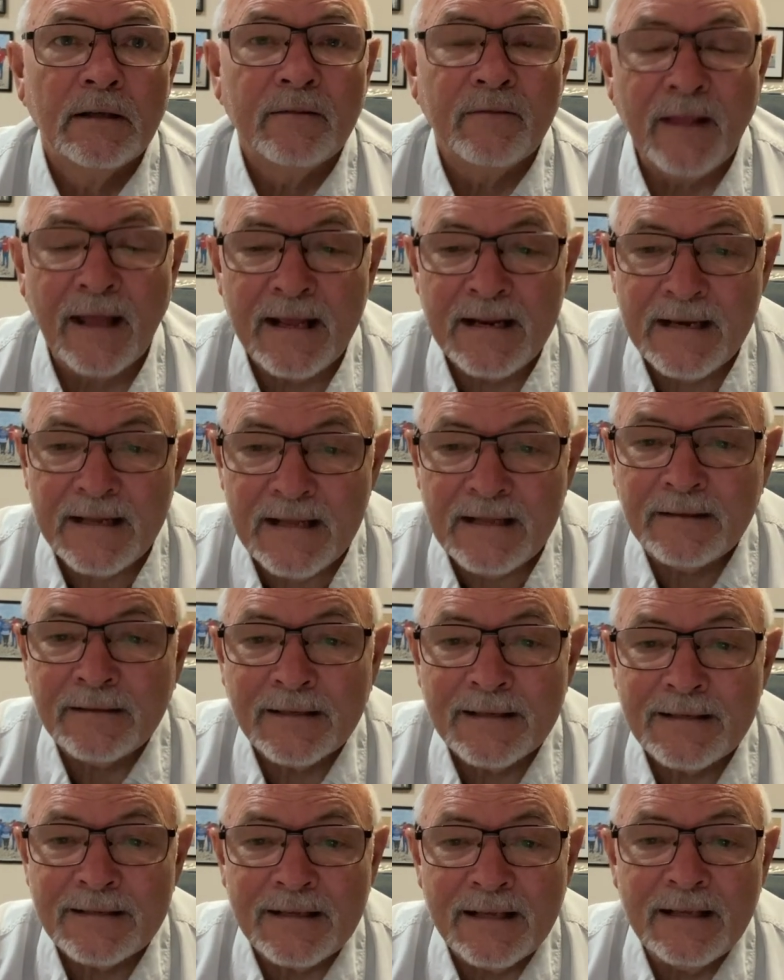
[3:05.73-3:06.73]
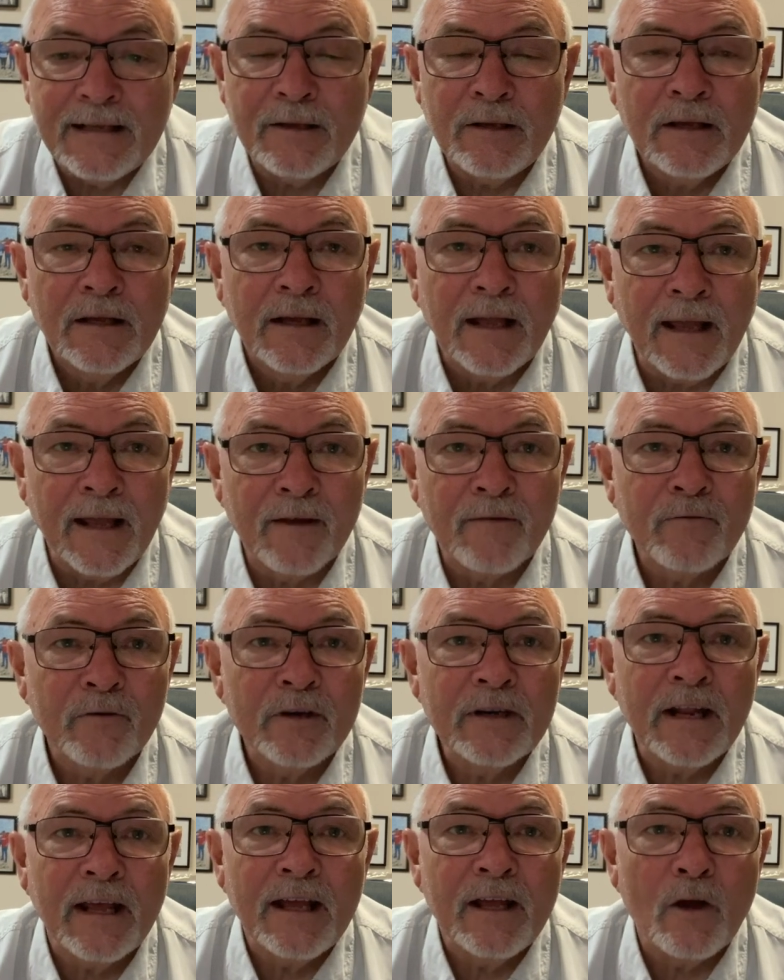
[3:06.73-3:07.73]
They need to see
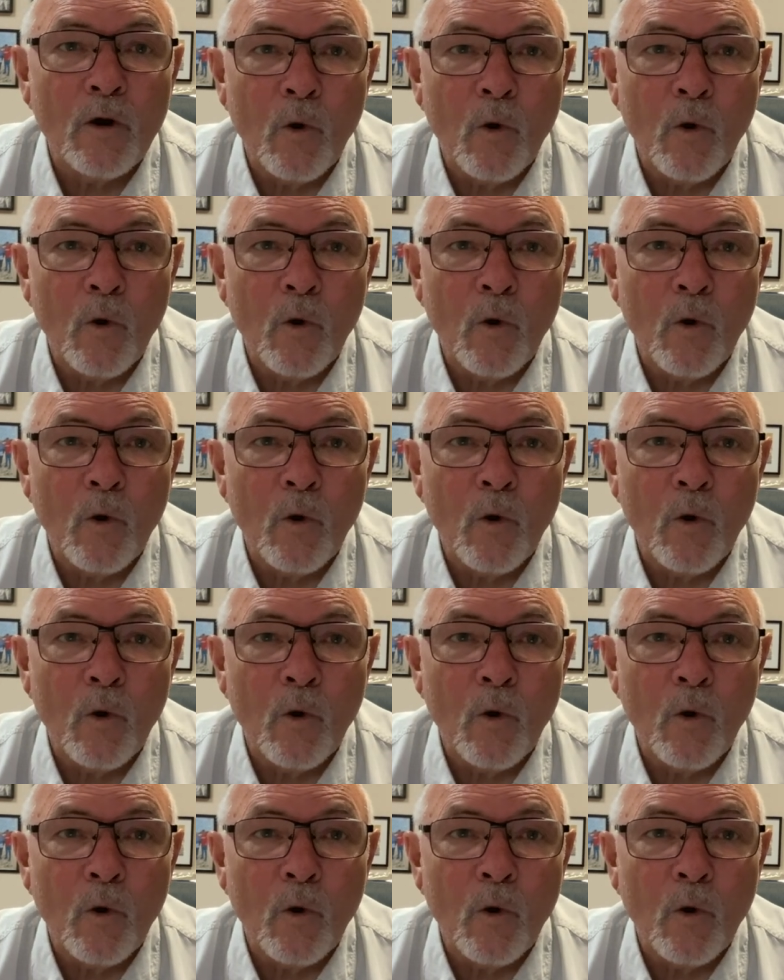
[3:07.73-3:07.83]
everyday,